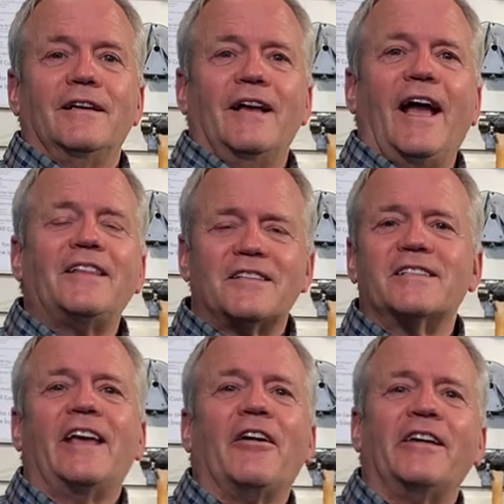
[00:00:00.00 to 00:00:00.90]
Hey, this
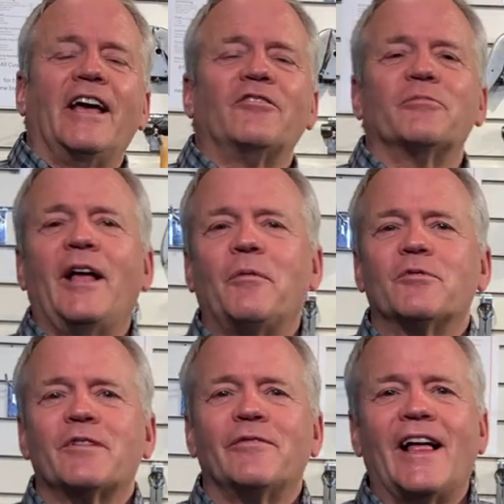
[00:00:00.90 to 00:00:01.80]
is Gary again from Helm
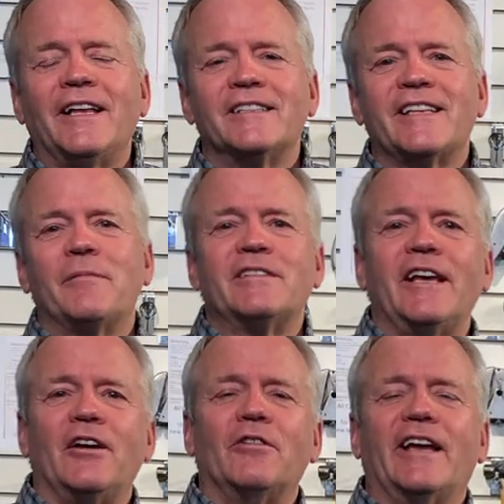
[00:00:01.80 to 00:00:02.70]
of Sun Valley in San
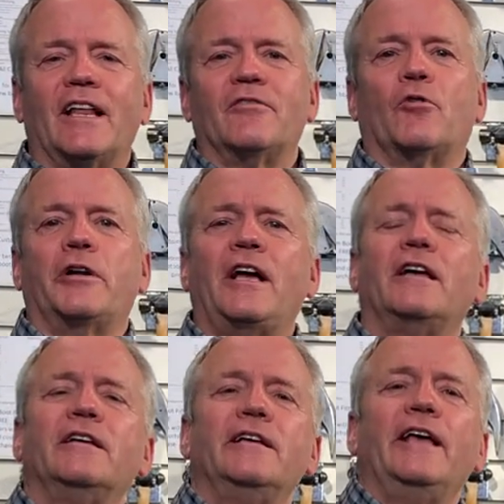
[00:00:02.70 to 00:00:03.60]
Mateo, California,
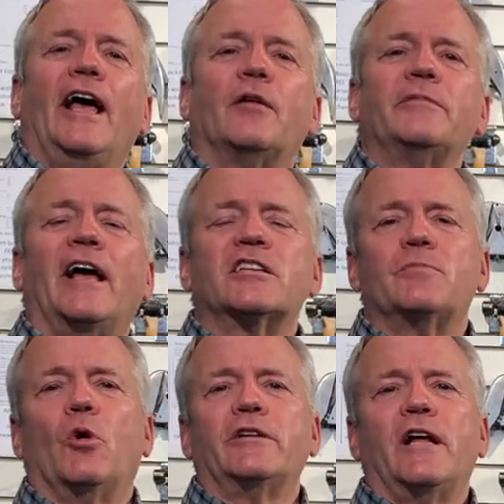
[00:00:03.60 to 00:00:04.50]

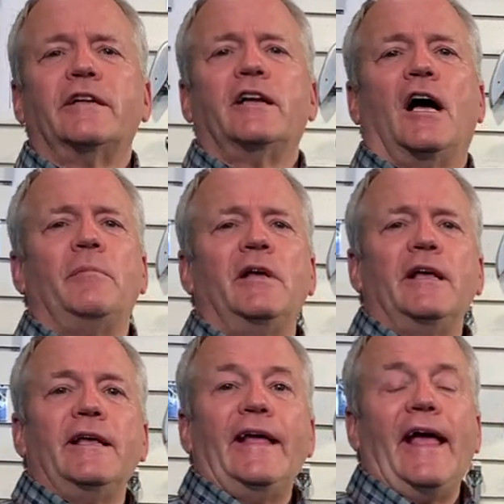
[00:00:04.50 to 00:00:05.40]
helm-sport.com.
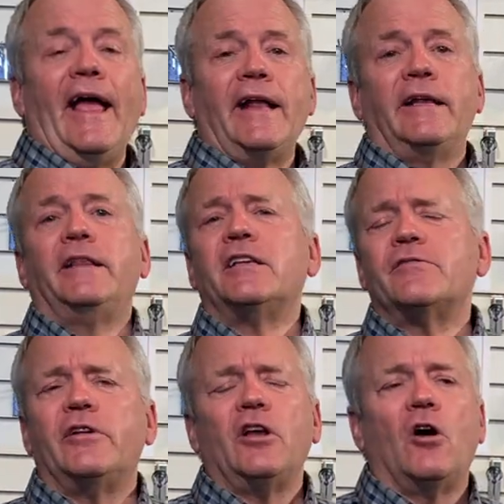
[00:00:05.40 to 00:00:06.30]
And in
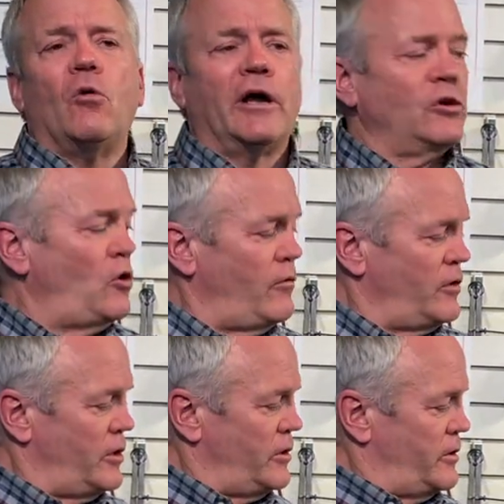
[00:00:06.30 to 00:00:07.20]
this video, I want to go
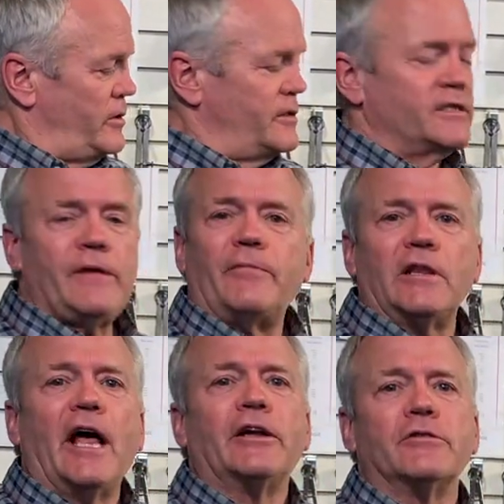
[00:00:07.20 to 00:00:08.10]
over
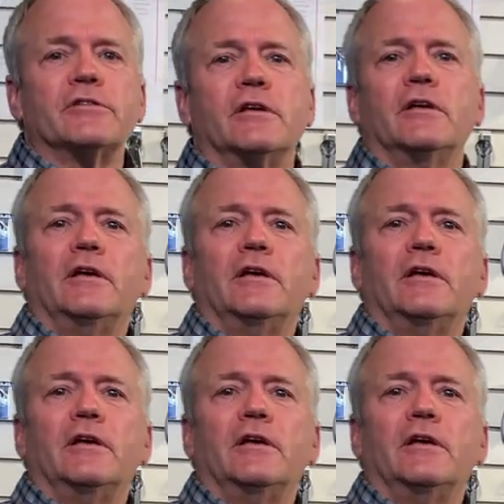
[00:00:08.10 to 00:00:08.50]
ZipFit liners.